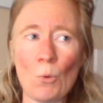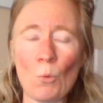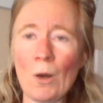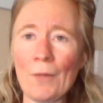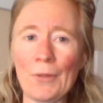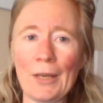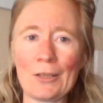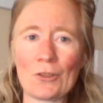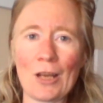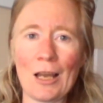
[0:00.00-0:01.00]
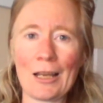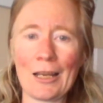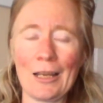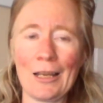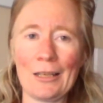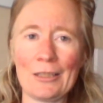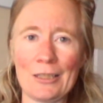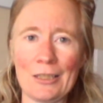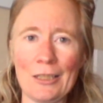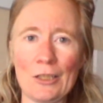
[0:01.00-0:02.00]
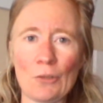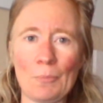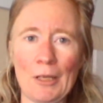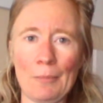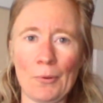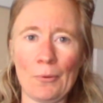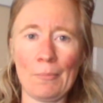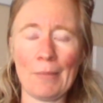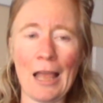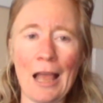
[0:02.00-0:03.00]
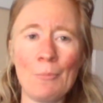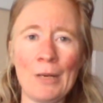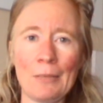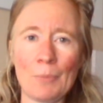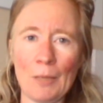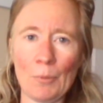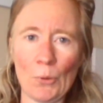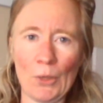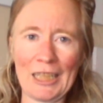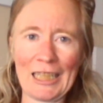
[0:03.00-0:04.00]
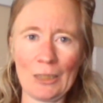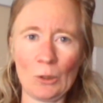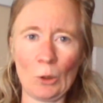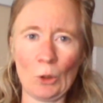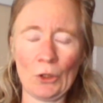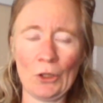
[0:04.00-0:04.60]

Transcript: what that drug did to people, how many people were killed,